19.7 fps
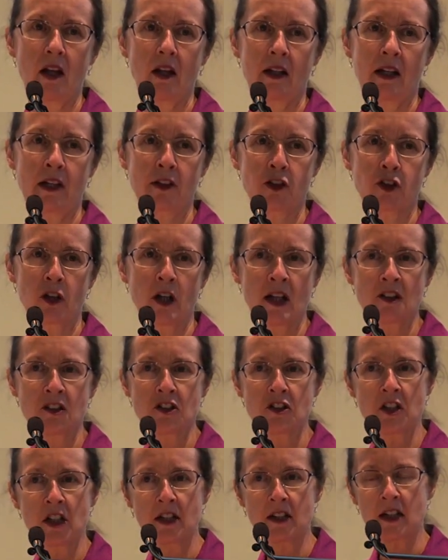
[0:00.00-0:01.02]
Now,
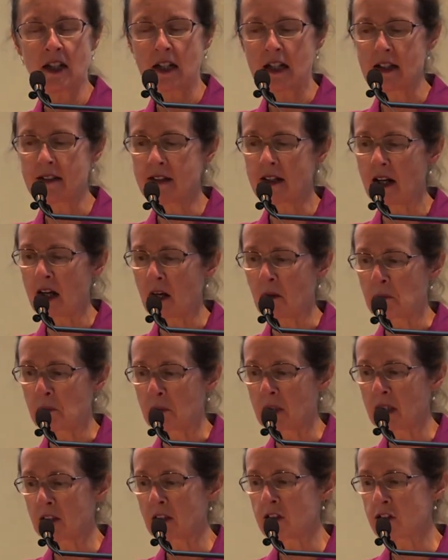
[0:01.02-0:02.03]
transgender is an
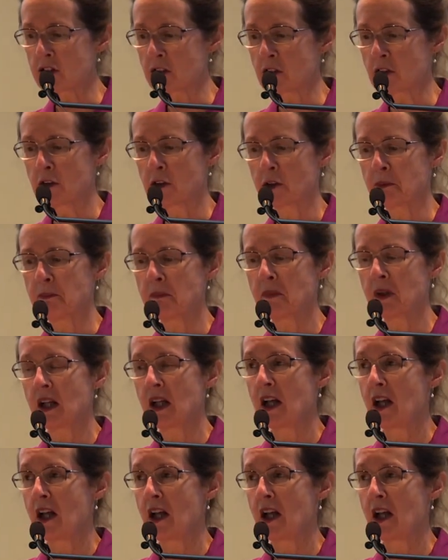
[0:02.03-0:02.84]
umbrella term